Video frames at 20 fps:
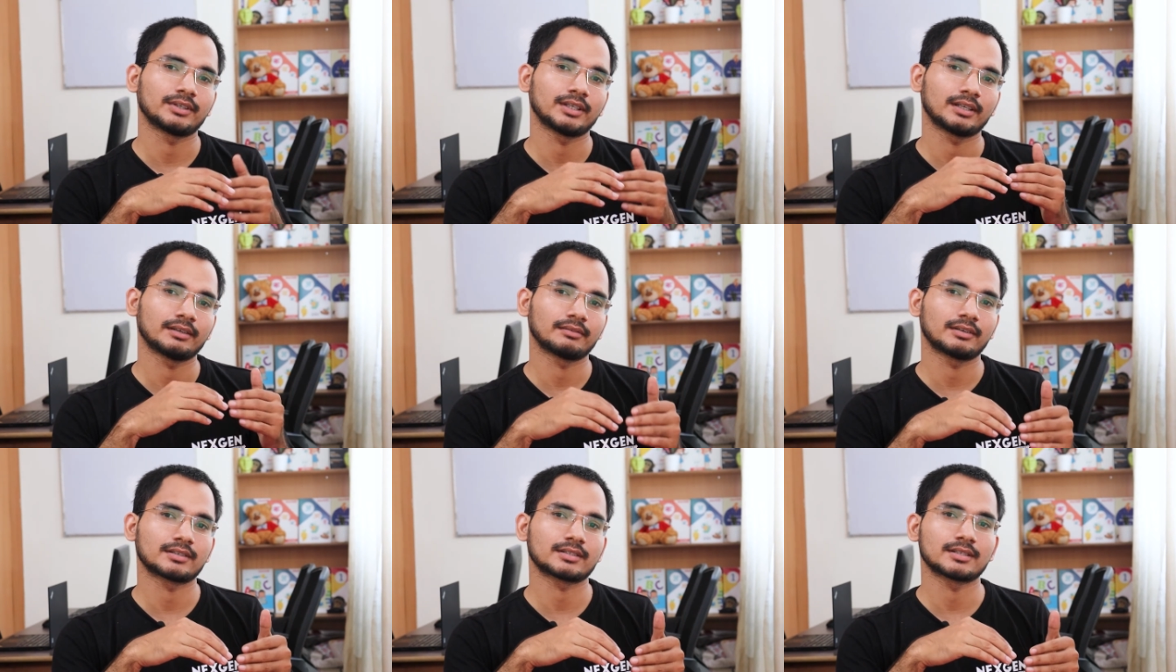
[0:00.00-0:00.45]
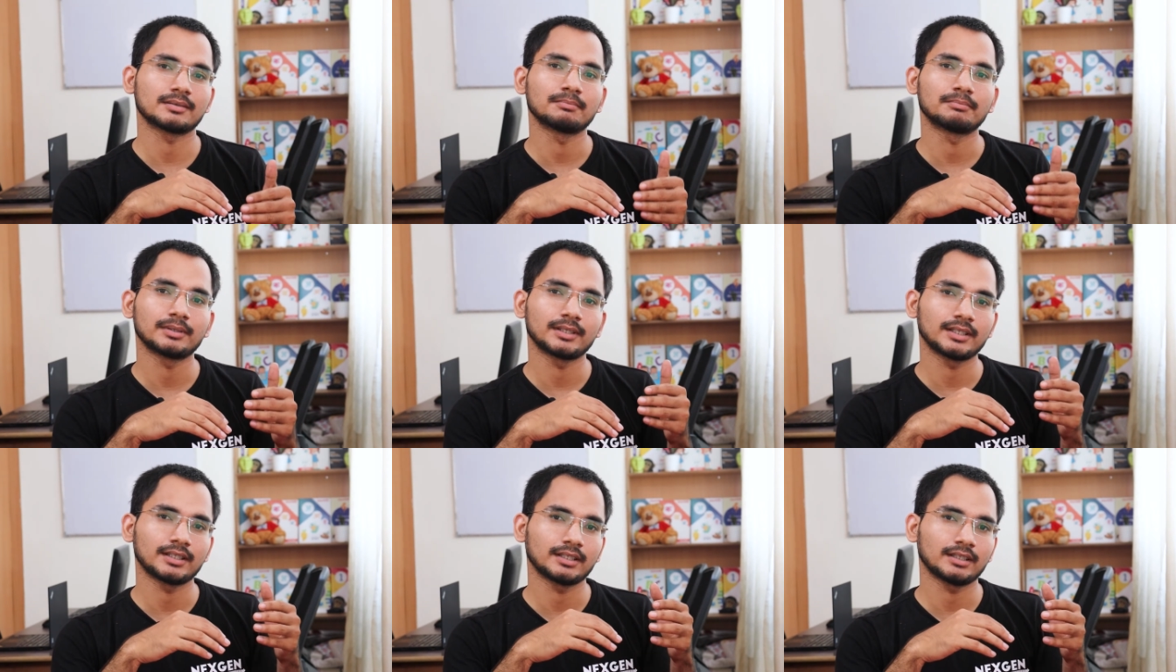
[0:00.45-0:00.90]
we revert
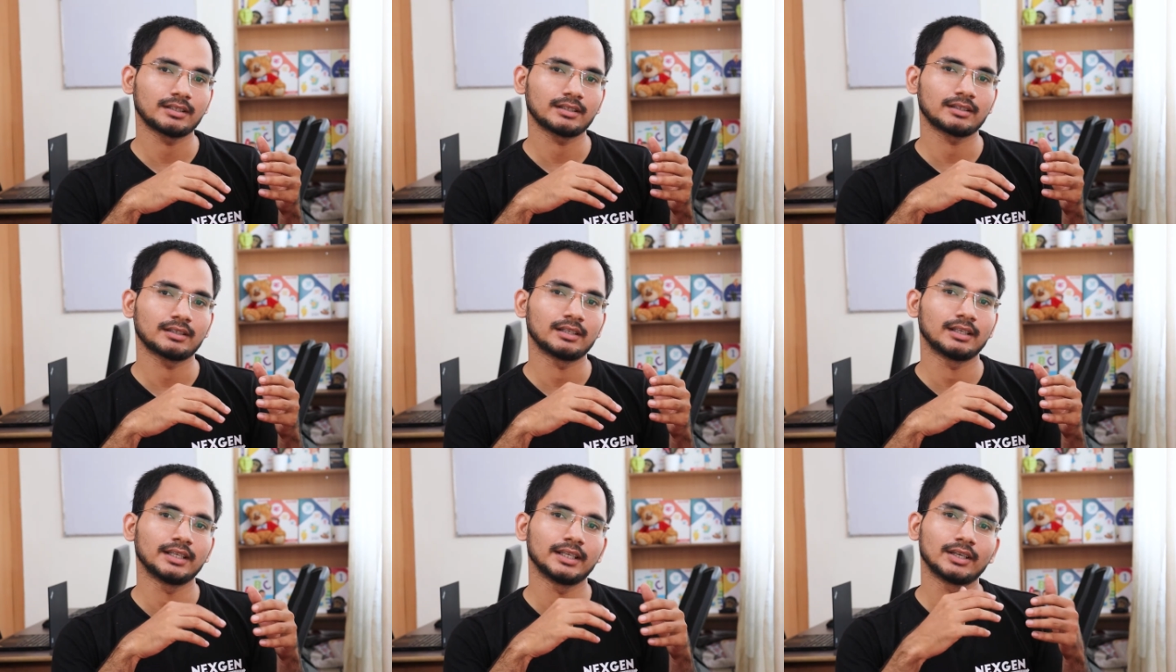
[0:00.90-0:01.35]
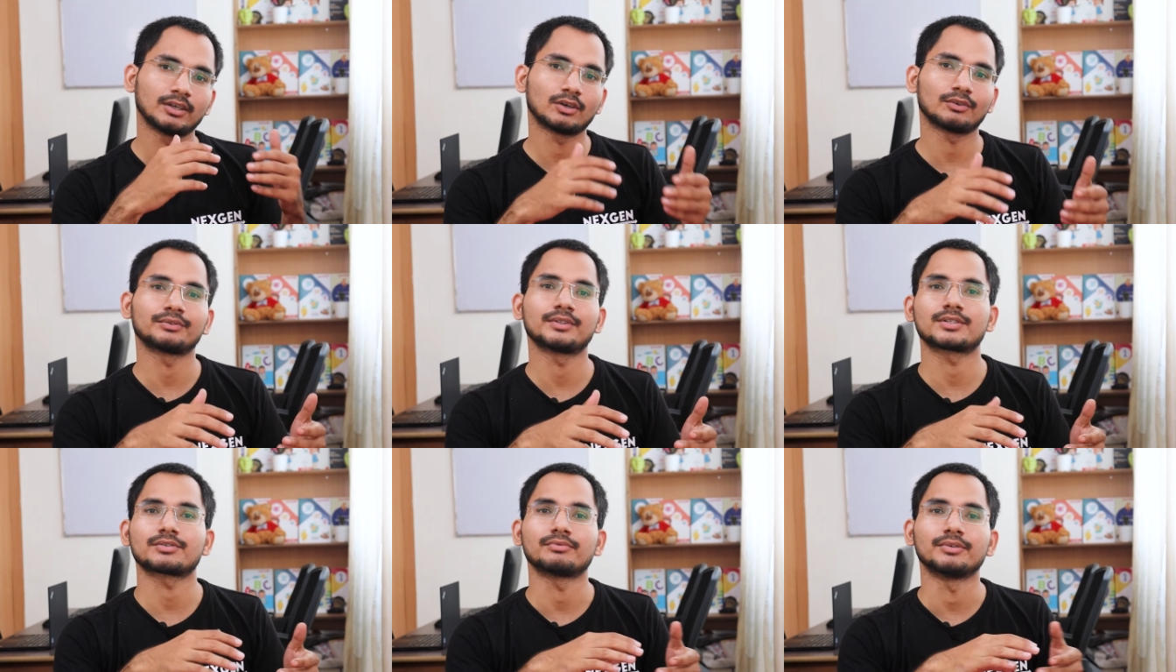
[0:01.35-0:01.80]
simply a link
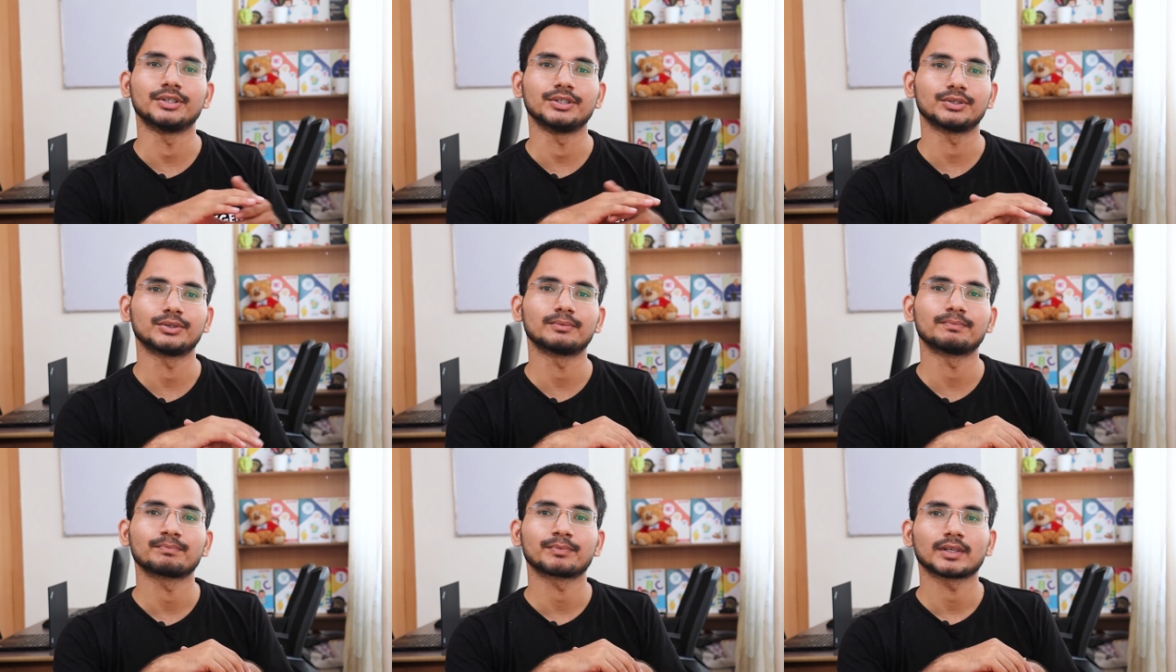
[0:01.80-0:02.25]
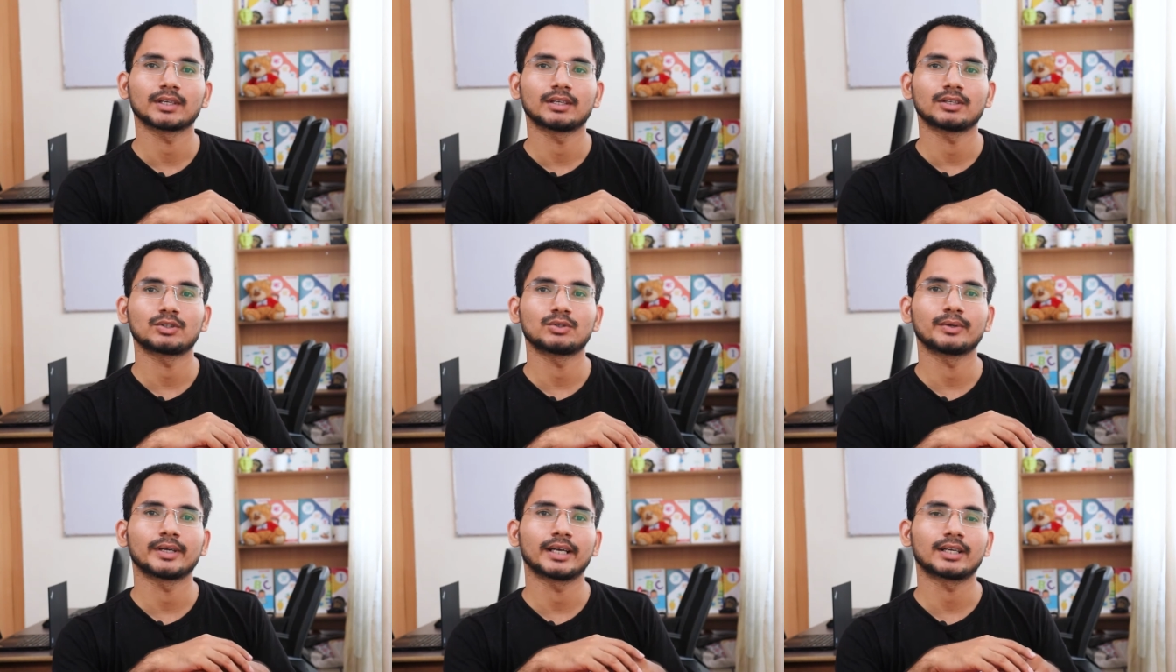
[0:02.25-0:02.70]
of this video
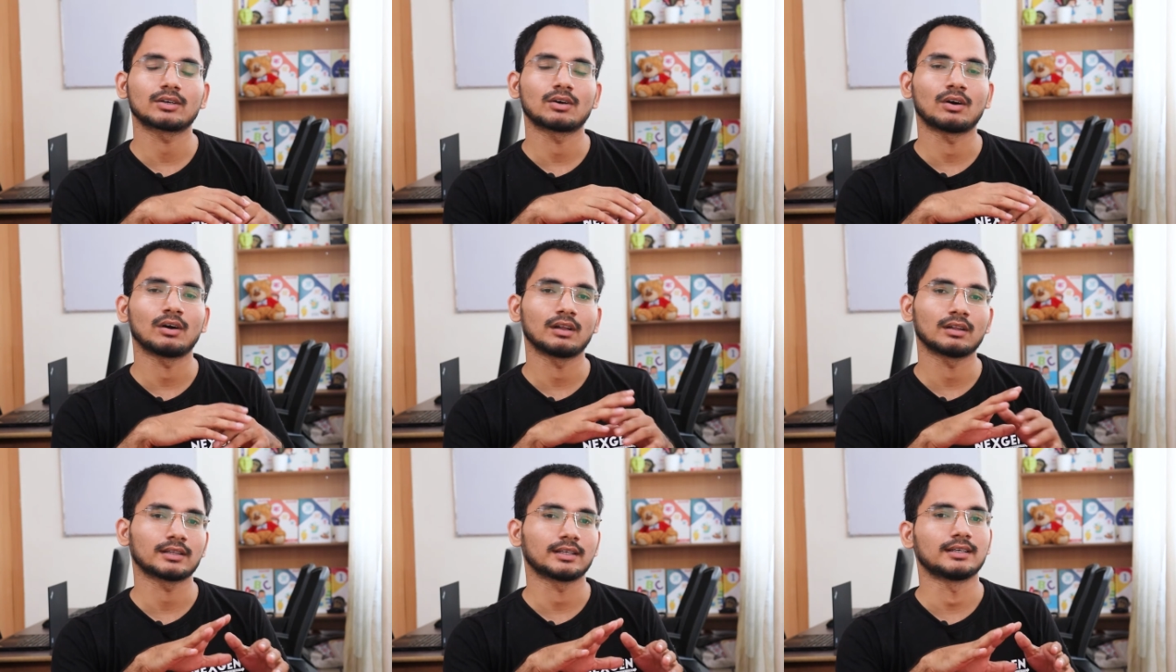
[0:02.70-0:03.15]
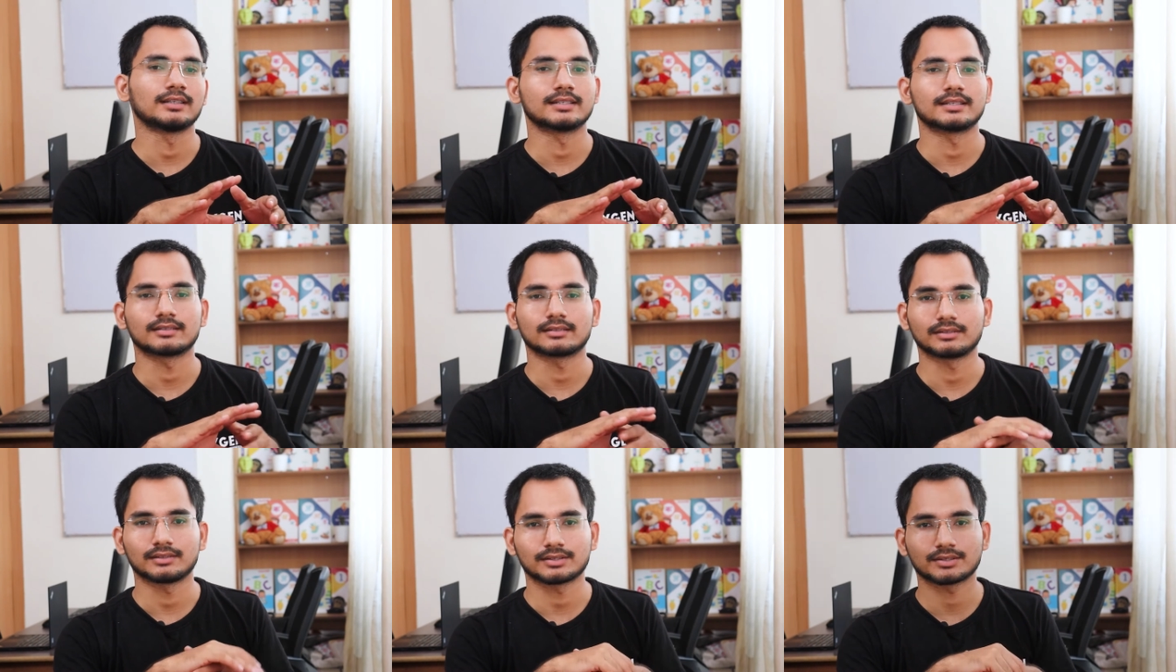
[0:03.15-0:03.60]
to get all the
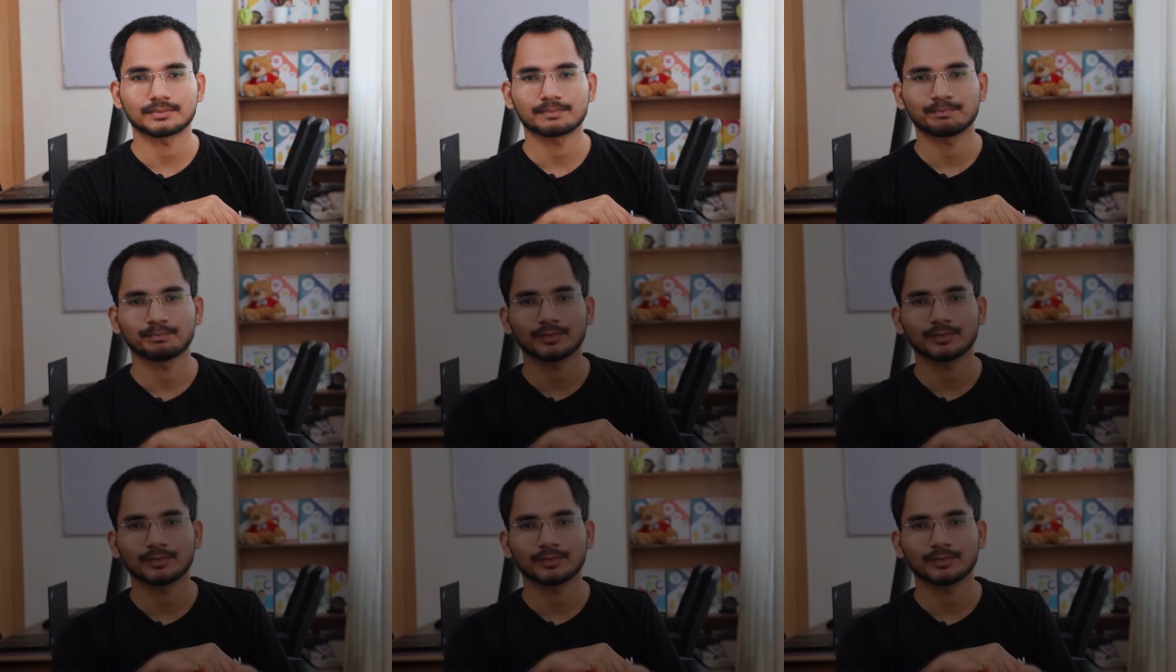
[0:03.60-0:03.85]
answers.